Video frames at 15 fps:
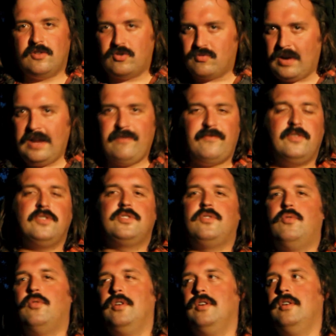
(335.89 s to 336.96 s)
Great first
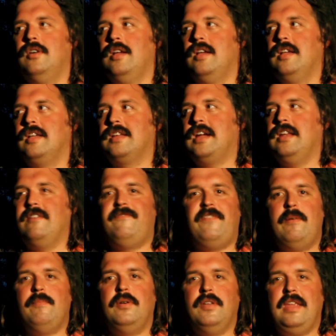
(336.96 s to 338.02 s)
quarter. Kind of
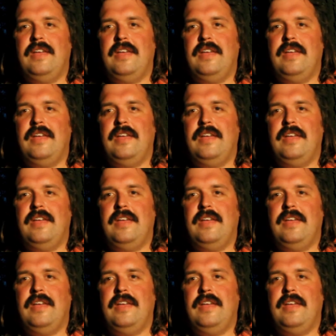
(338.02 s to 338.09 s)
fumble it